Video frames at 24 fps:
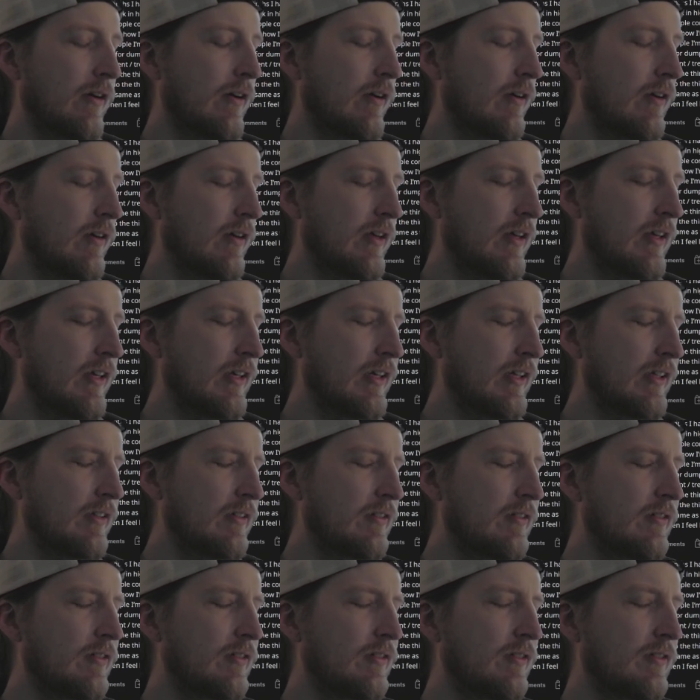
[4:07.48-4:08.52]

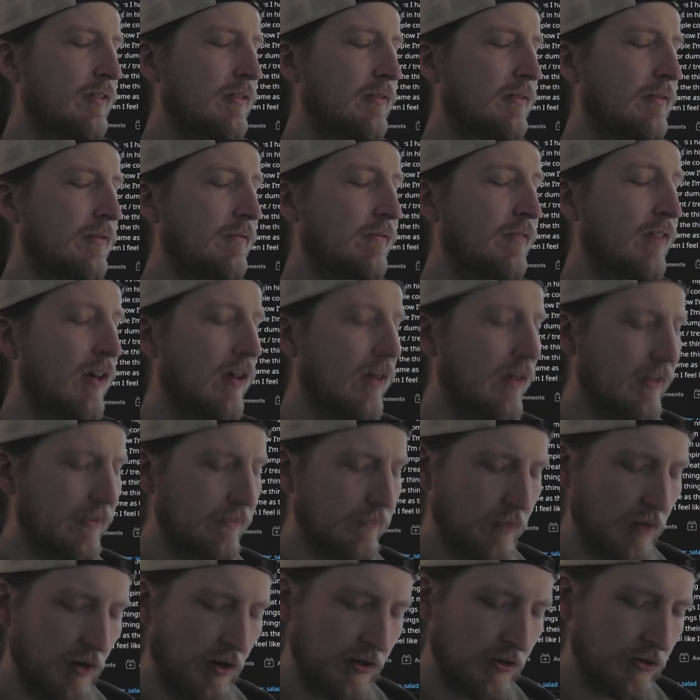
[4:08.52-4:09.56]
It's very
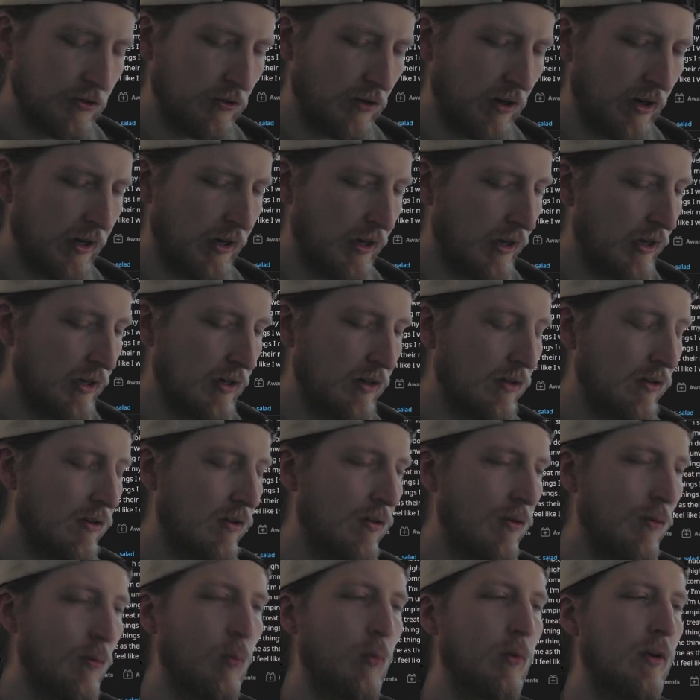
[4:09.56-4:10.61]
frustrating
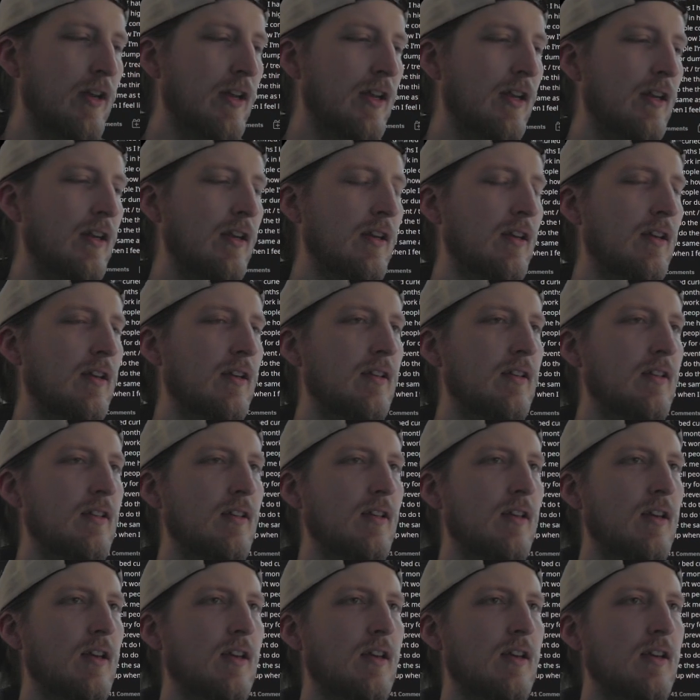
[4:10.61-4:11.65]
when
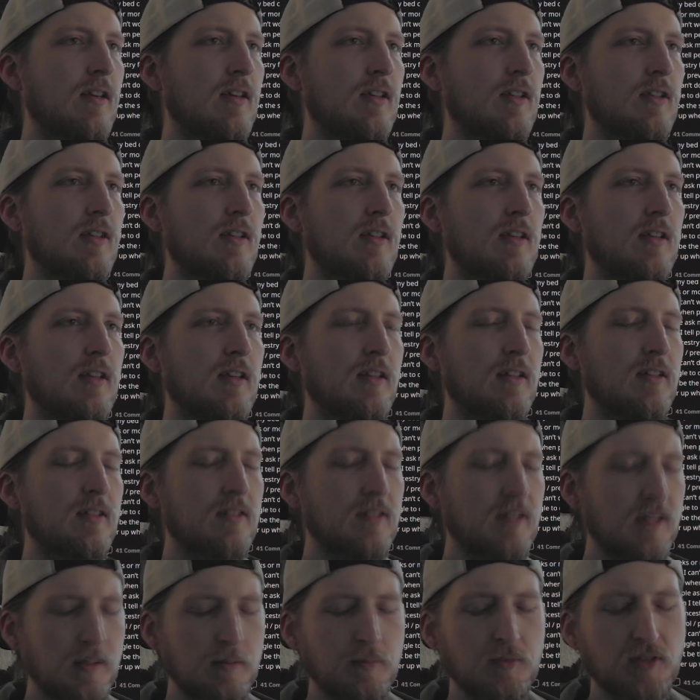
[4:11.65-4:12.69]
it
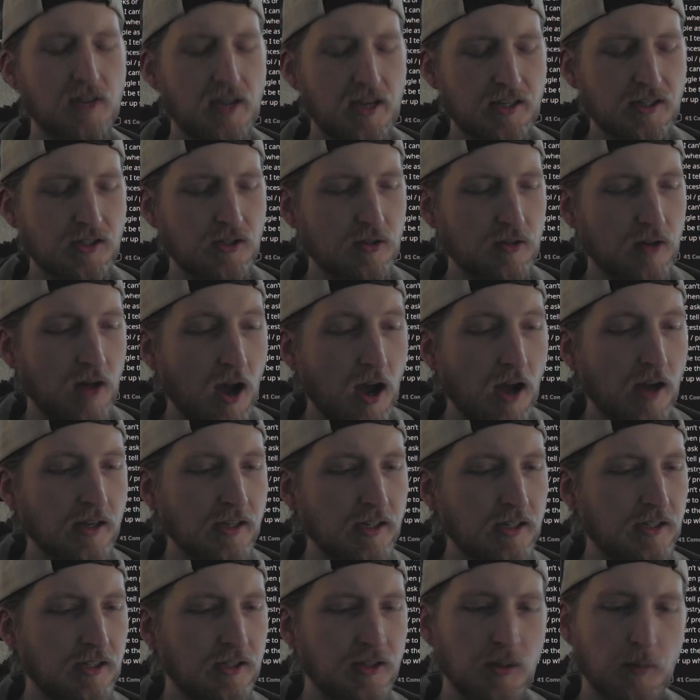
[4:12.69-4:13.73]
seems like you're not
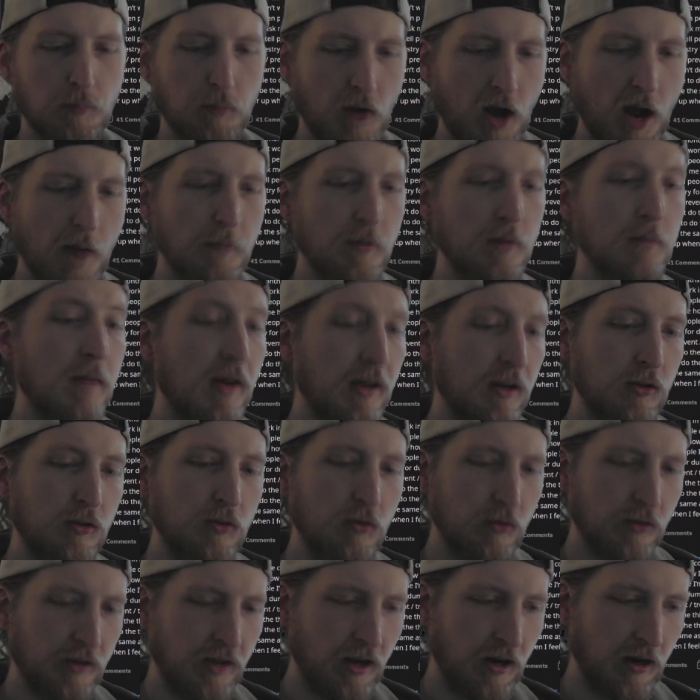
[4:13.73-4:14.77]
getting the proper
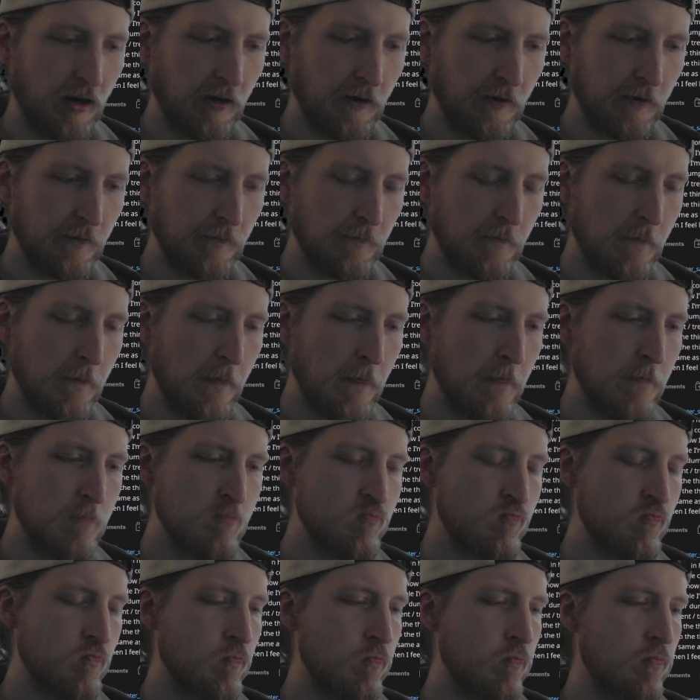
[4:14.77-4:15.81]
medical care.
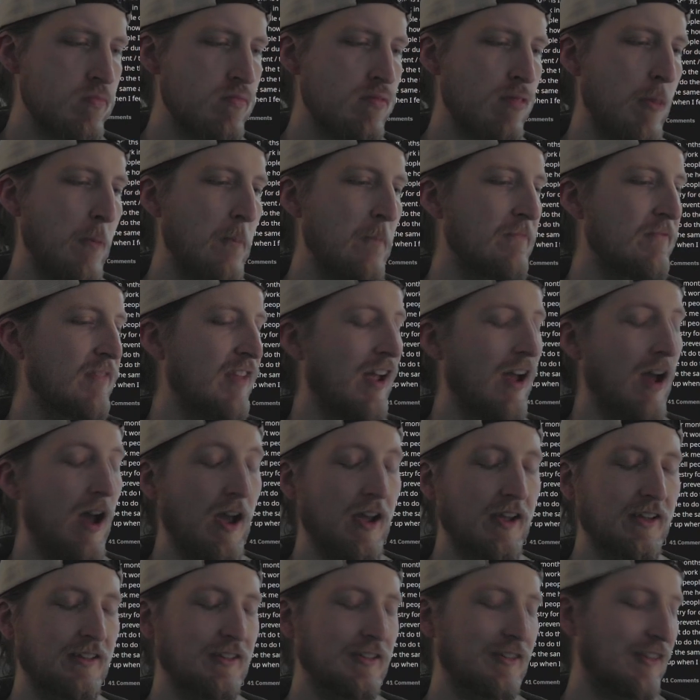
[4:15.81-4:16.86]

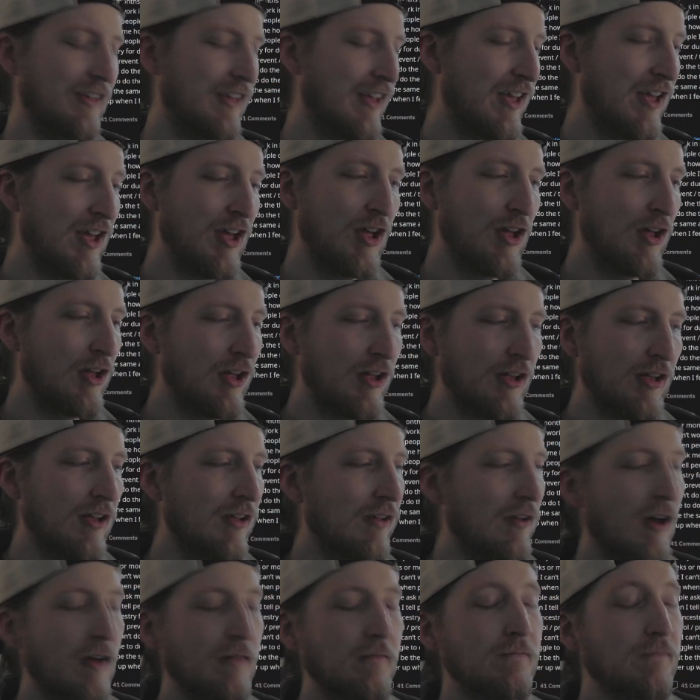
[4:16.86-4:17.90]
I
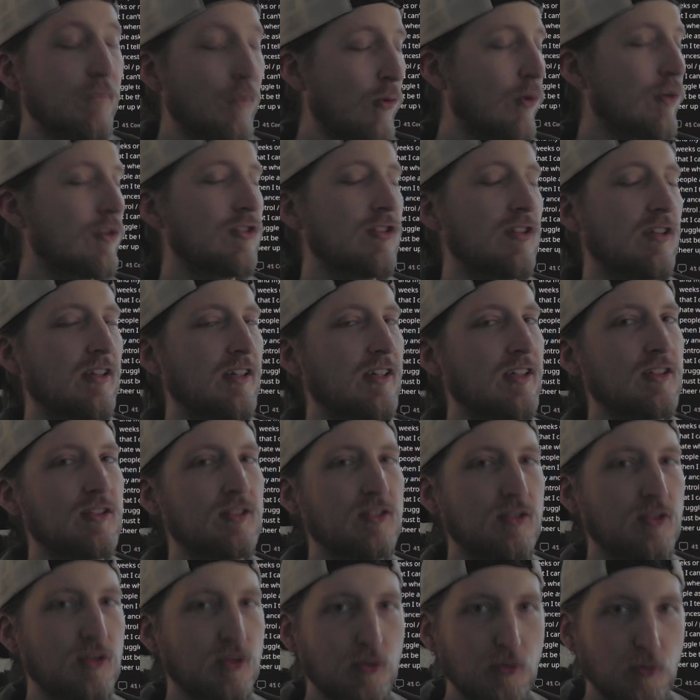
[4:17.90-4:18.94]
unfortunately
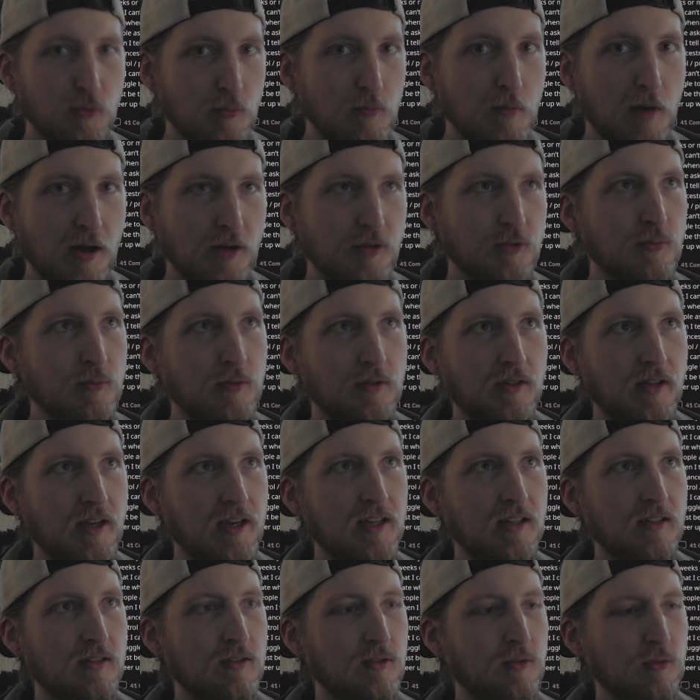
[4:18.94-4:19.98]
too much
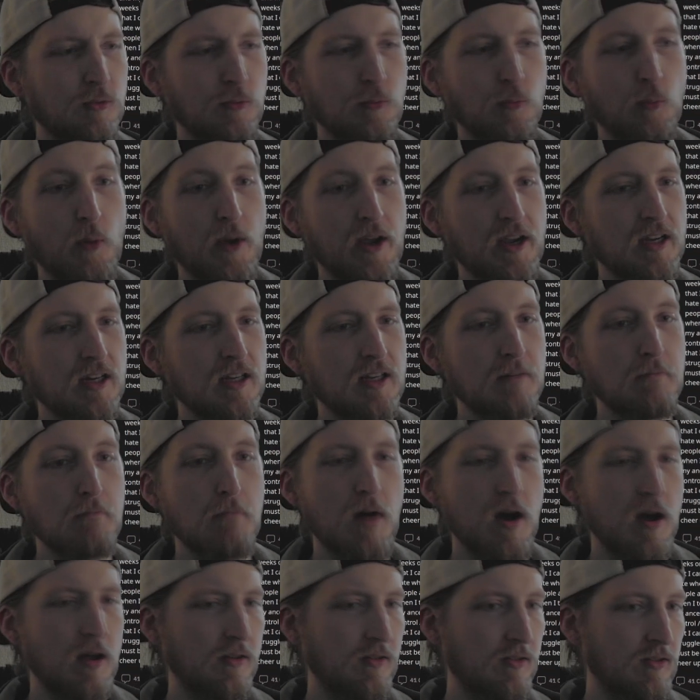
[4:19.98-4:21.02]
relate to waiting
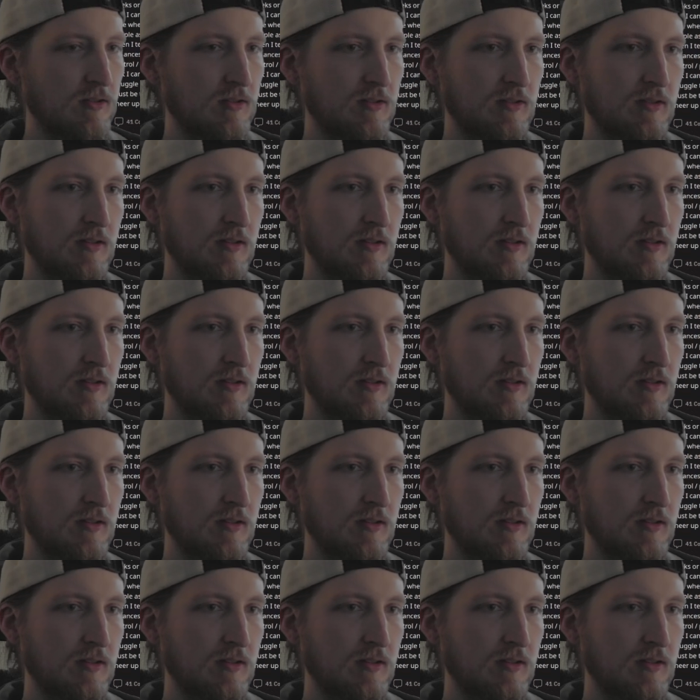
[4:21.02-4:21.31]
months,